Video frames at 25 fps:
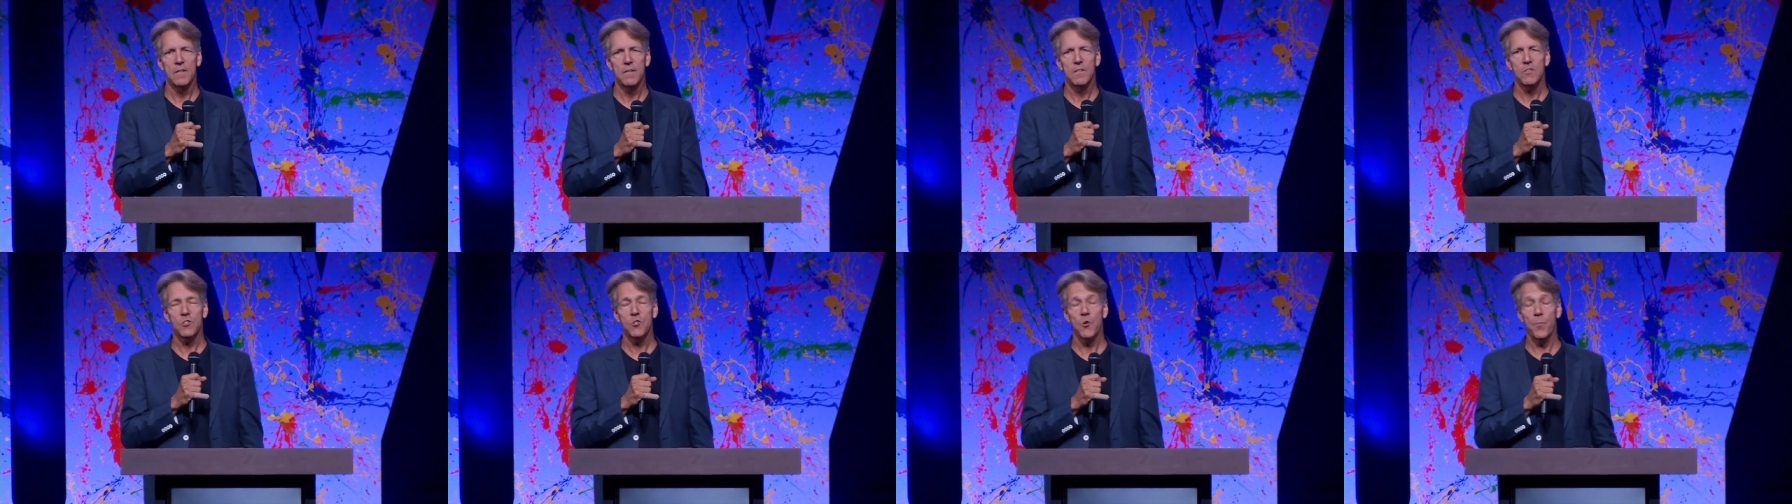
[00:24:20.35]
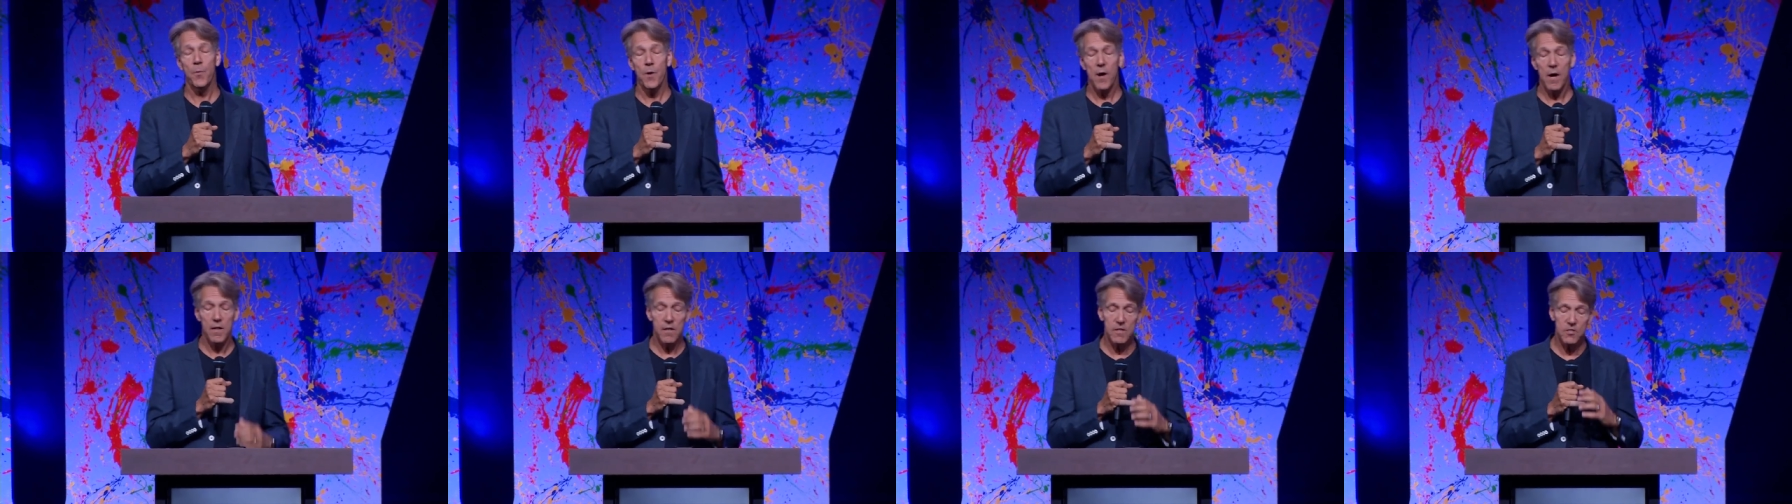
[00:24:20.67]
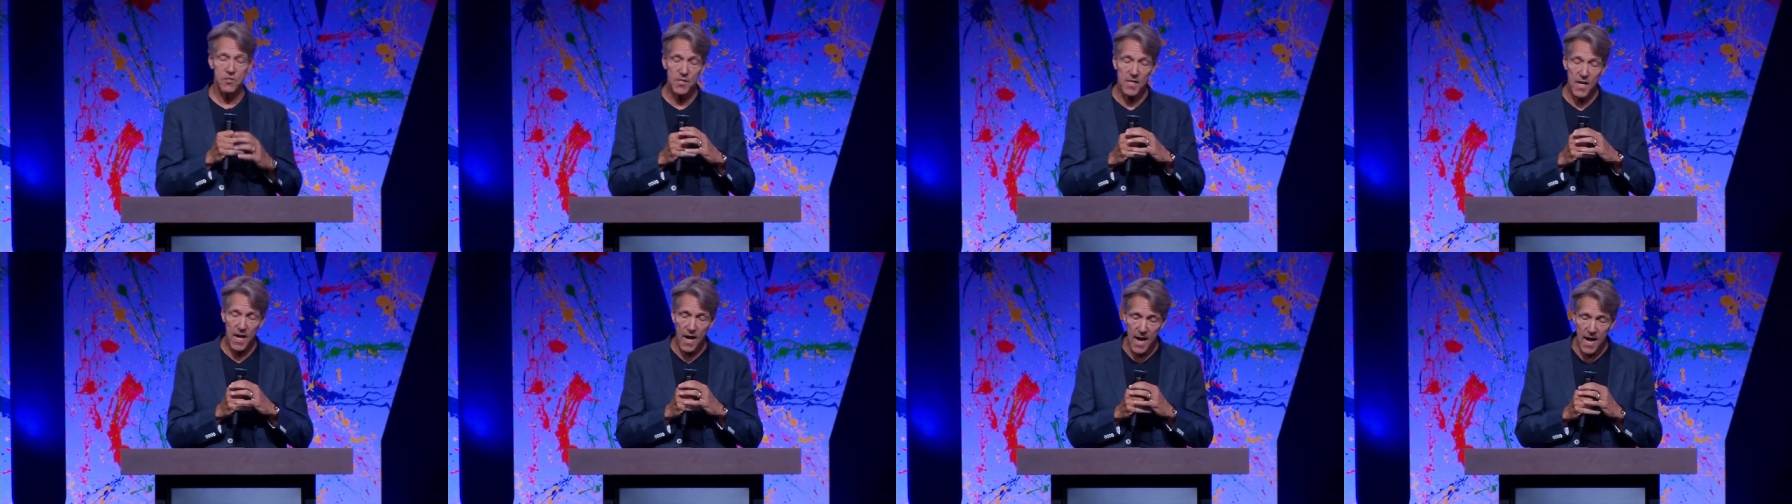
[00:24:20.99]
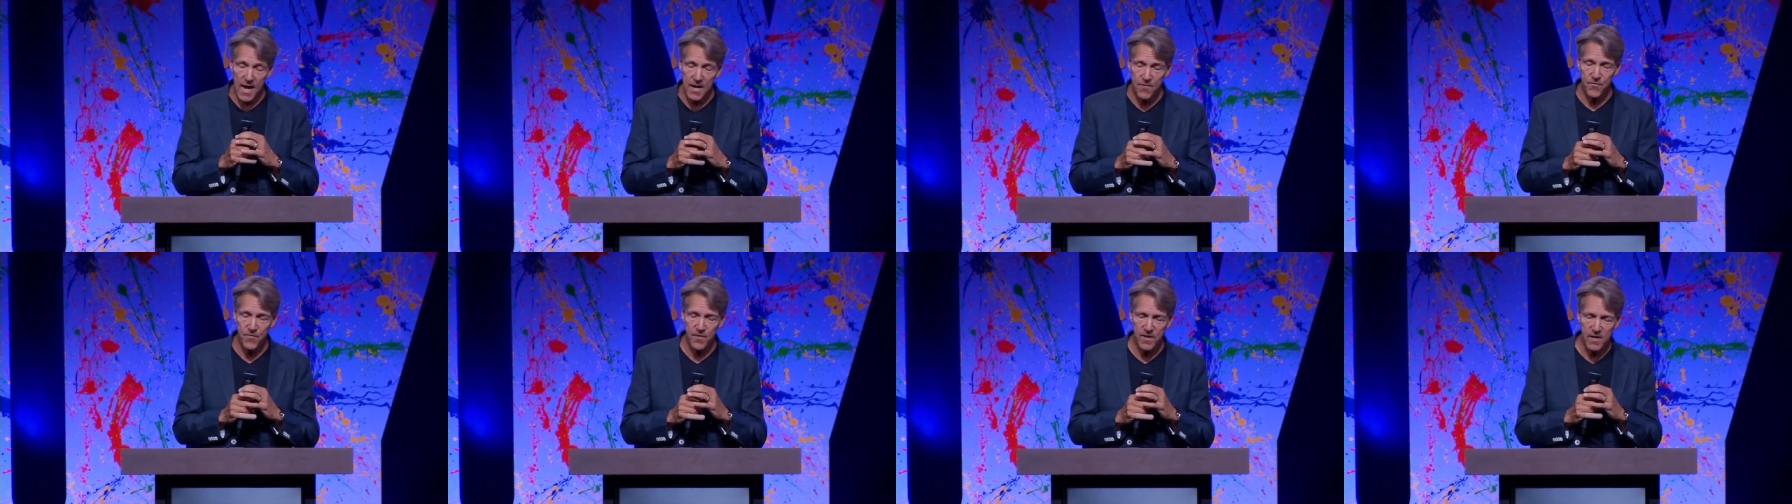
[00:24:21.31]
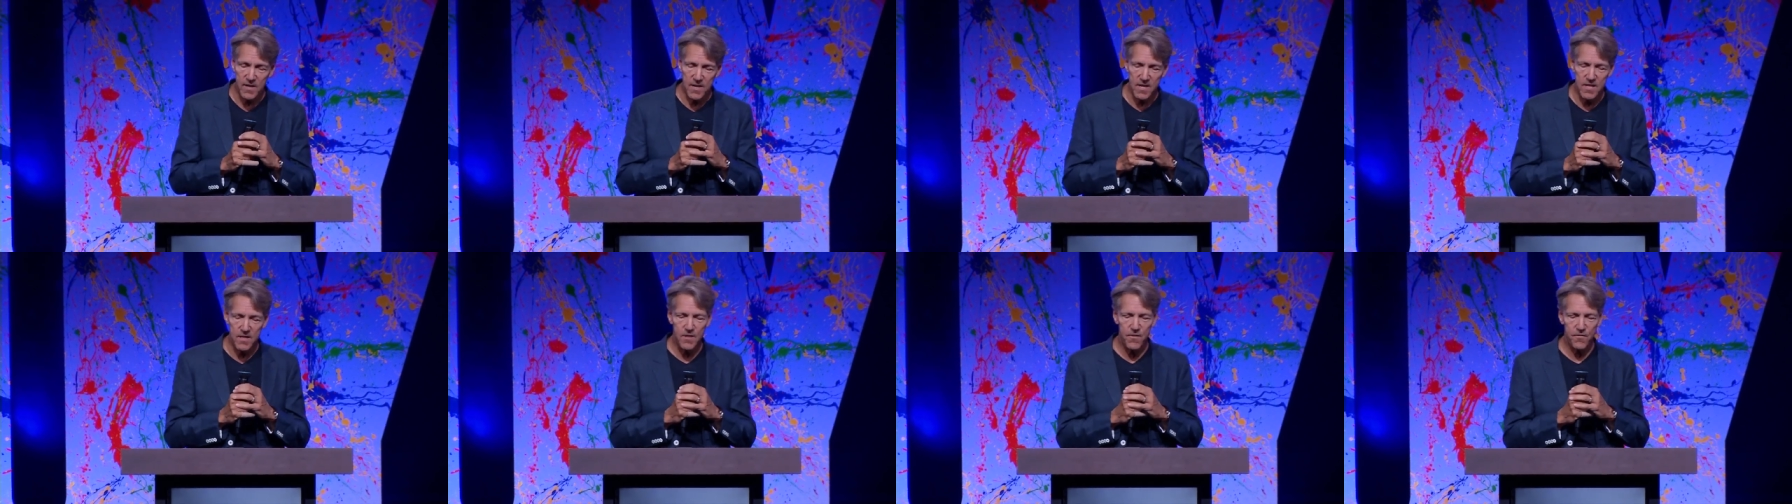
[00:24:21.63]
So Paul is
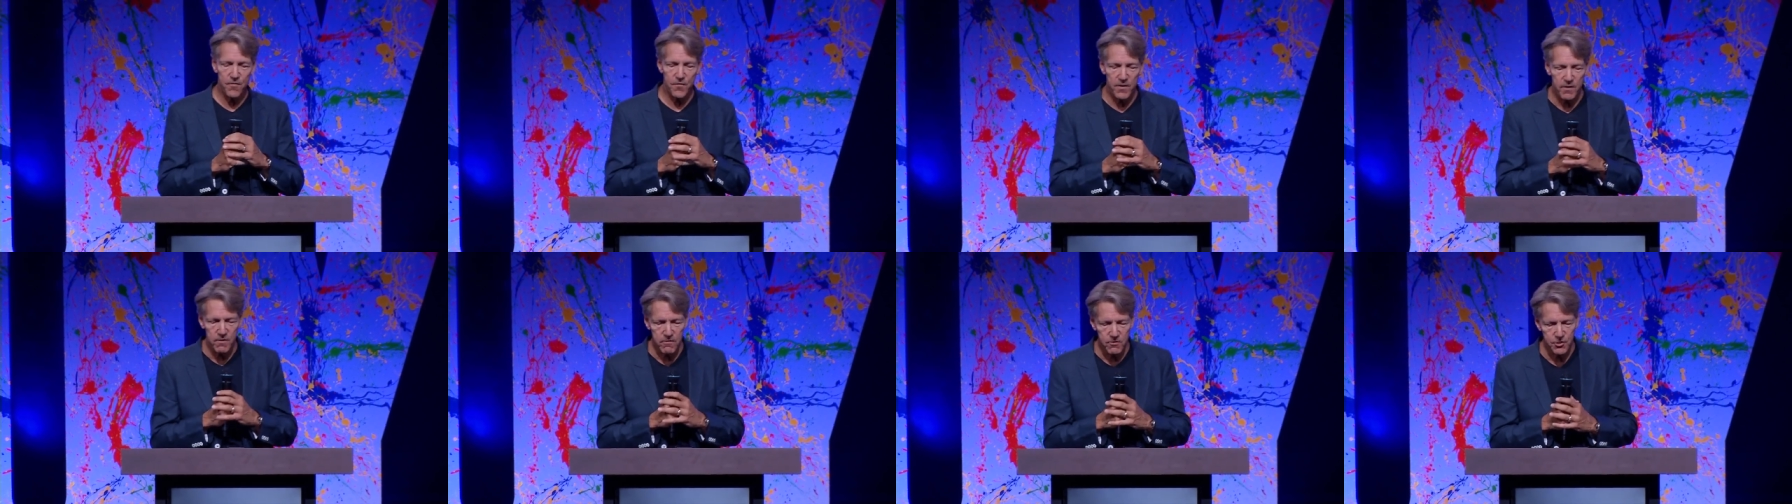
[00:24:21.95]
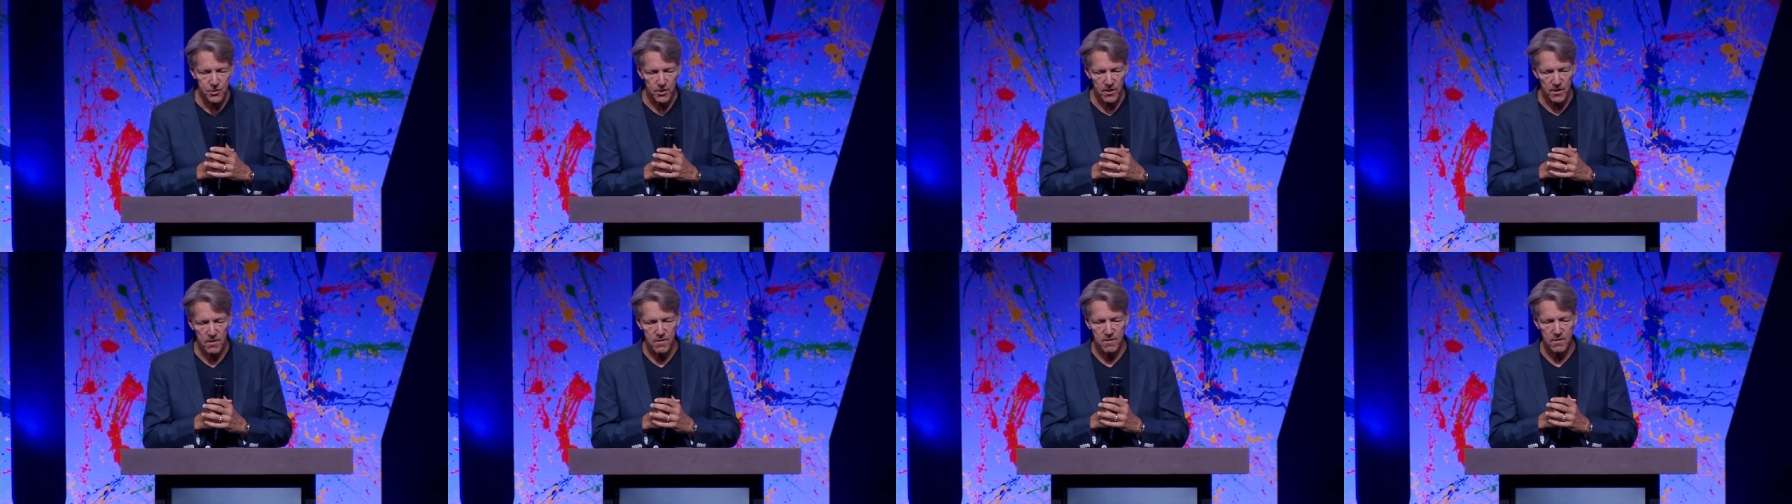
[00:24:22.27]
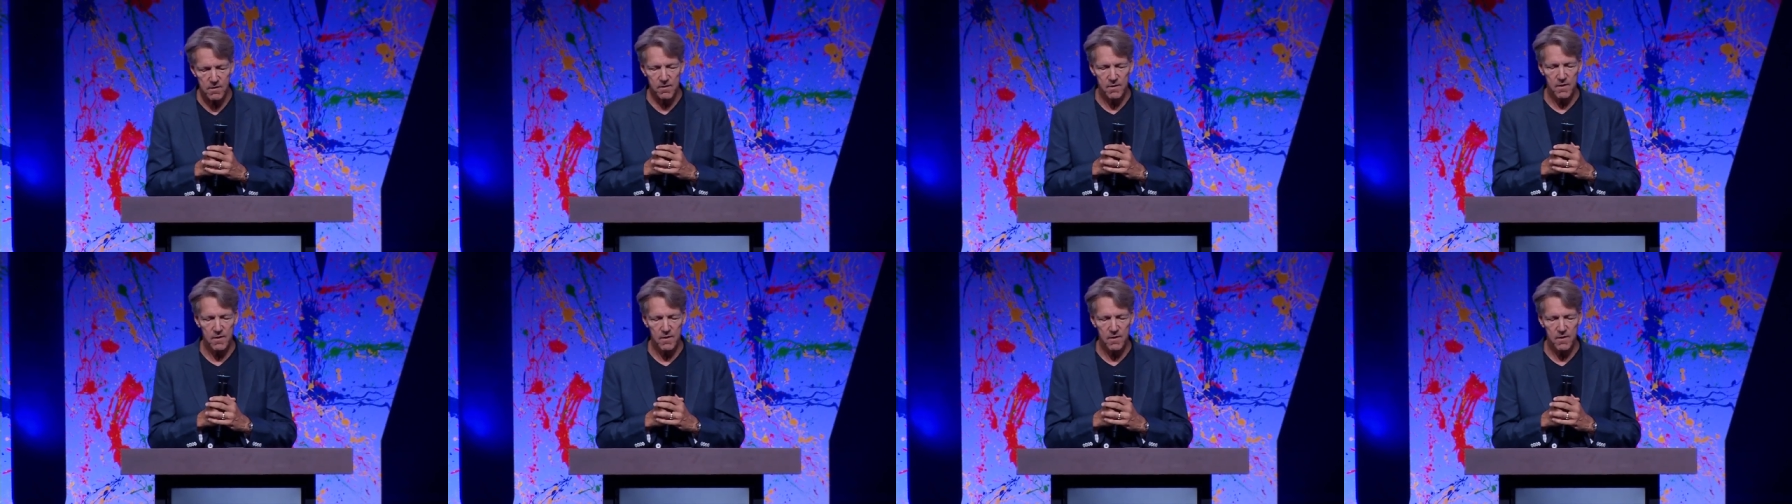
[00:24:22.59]
confident in the future.